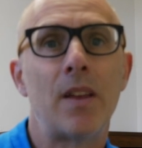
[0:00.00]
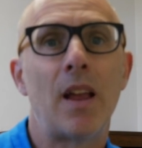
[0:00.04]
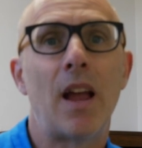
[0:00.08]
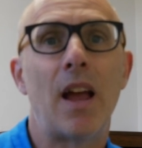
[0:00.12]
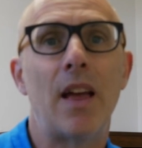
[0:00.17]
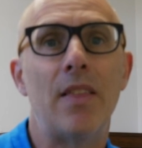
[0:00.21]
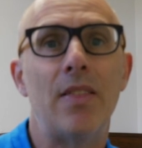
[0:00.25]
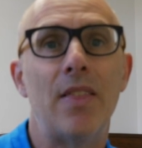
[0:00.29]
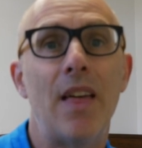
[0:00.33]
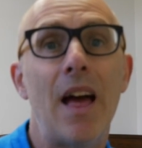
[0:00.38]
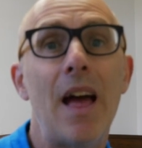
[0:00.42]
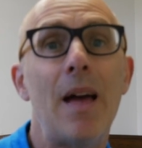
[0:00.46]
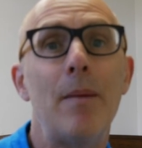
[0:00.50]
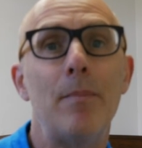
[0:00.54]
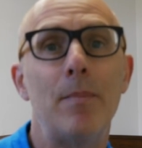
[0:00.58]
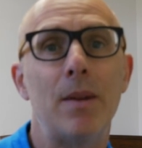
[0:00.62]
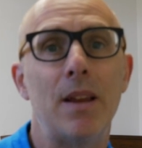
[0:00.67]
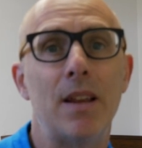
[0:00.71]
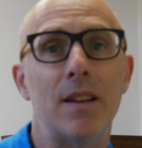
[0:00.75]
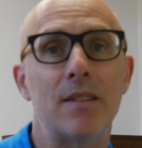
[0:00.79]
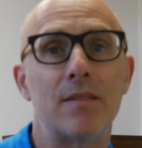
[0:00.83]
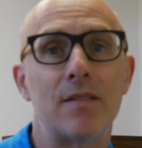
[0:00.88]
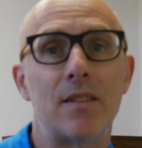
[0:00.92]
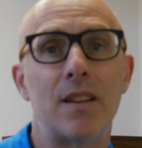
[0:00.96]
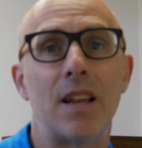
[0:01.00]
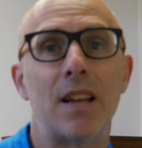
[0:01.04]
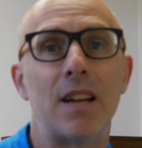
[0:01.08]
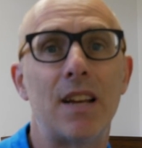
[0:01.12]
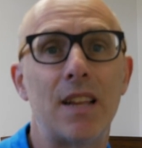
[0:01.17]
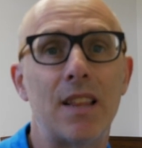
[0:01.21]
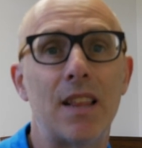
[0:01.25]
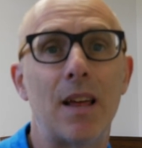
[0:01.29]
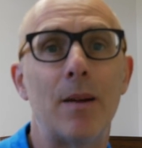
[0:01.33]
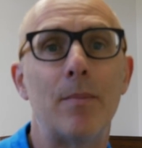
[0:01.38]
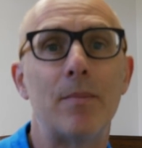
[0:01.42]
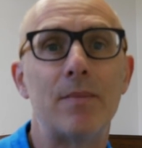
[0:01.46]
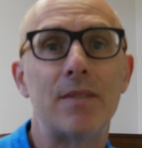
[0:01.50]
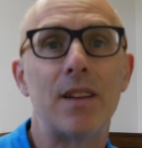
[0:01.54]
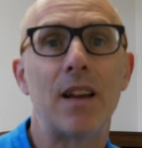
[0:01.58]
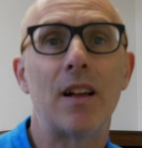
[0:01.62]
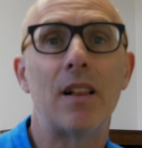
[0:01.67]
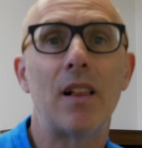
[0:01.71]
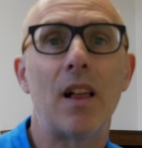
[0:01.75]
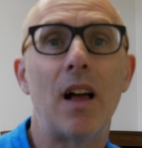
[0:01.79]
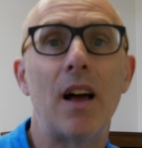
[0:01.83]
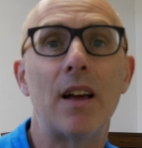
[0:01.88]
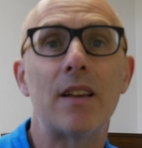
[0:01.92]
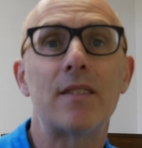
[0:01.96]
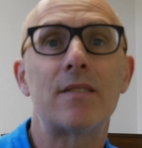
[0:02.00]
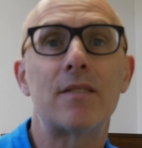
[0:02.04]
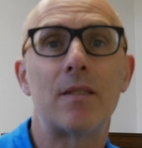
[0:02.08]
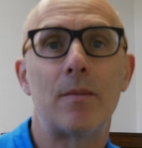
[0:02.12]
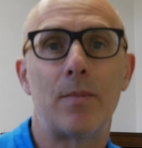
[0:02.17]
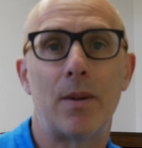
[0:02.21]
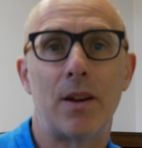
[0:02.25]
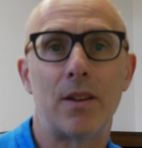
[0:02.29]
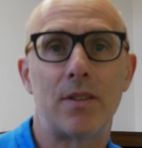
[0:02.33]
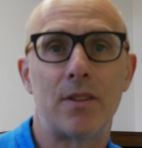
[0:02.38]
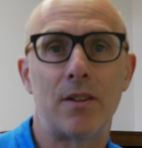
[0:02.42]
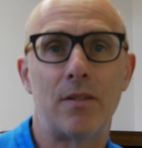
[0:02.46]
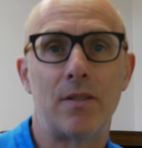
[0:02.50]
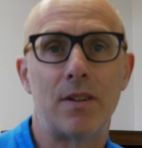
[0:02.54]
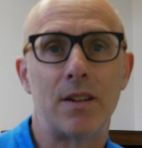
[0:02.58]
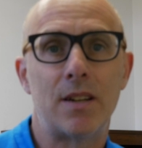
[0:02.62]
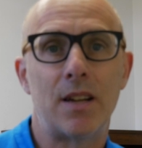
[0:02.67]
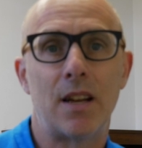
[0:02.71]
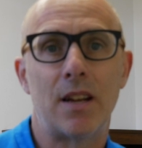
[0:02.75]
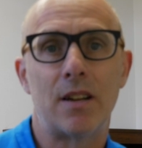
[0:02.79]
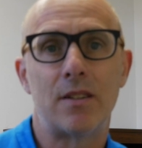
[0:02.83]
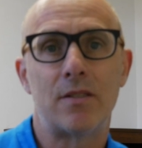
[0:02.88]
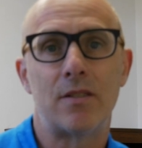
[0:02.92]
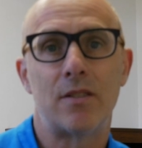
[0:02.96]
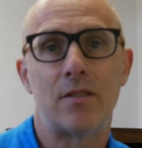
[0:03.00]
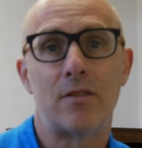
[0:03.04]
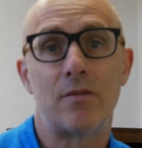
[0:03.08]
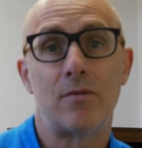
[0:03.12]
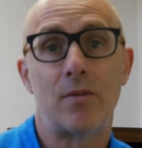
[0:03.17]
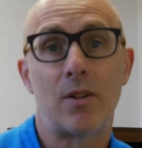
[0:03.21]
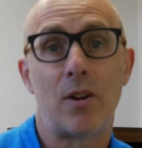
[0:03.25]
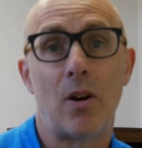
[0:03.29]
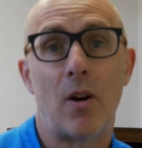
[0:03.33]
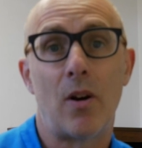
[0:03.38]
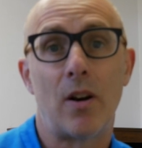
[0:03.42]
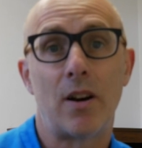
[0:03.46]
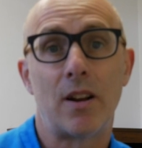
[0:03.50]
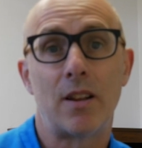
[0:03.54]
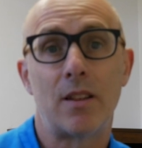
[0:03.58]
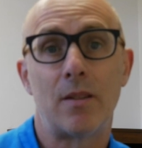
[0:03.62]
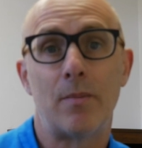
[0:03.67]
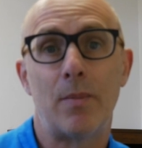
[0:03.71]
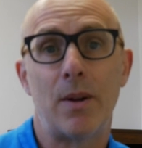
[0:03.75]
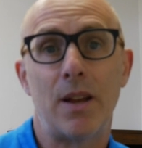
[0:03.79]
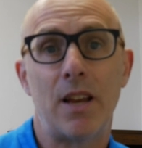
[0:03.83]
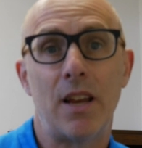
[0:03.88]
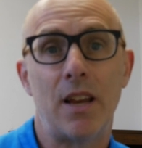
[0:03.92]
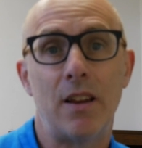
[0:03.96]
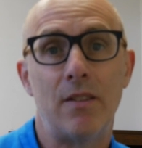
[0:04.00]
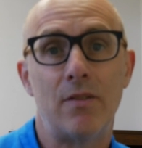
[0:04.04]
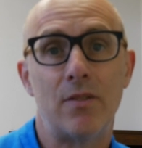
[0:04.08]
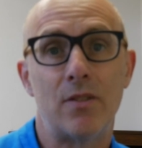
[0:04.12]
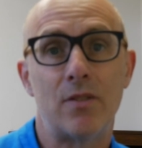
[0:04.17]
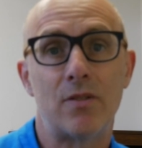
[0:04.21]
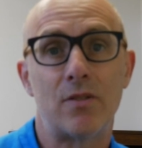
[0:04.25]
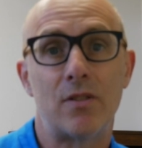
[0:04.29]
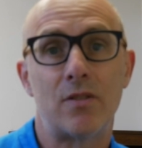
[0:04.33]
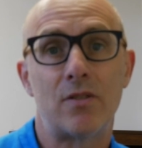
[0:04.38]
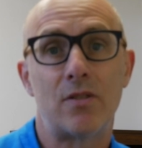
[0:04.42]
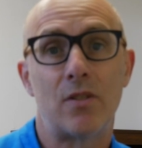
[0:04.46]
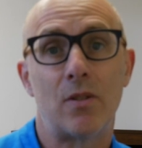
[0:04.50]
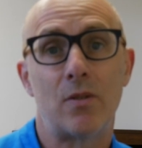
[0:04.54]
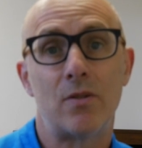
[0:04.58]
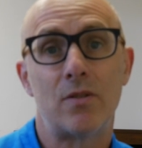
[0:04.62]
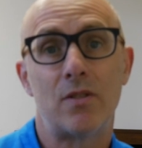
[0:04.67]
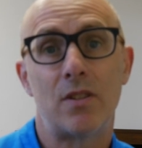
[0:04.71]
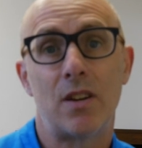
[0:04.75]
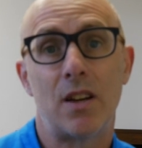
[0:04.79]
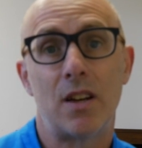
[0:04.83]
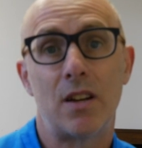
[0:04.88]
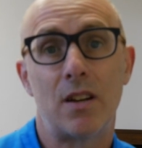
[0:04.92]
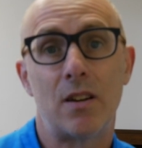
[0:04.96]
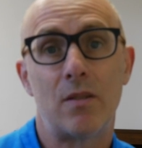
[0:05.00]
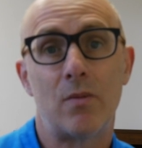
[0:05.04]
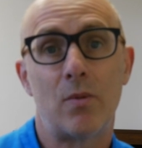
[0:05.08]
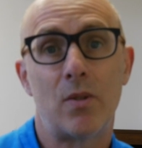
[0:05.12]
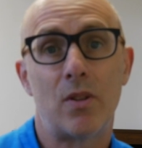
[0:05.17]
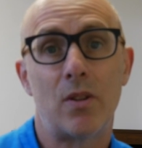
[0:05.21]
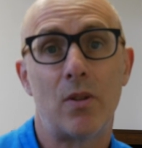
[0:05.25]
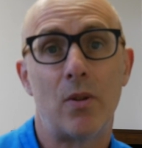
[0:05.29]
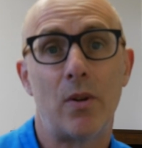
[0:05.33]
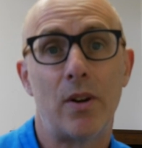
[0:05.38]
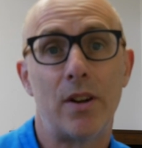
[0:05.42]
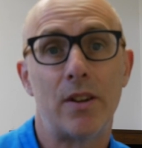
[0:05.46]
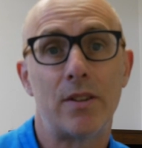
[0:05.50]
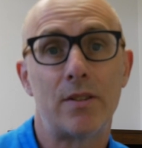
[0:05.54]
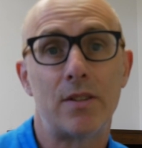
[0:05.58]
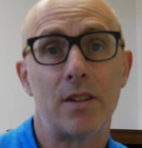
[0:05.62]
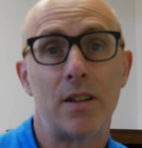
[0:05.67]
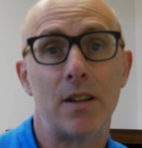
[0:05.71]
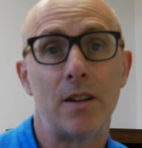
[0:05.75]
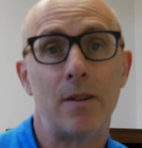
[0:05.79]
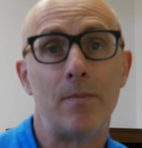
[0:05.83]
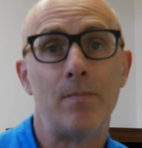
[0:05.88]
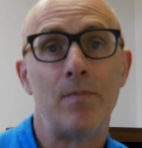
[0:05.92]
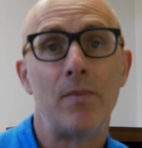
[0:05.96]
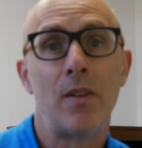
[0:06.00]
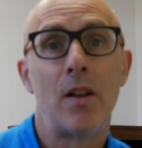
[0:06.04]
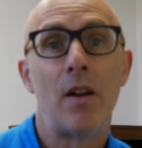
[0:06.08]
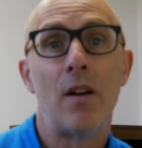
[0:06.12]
And that means letting them tell us about their intentions regarding the behaviors associated with loyalty.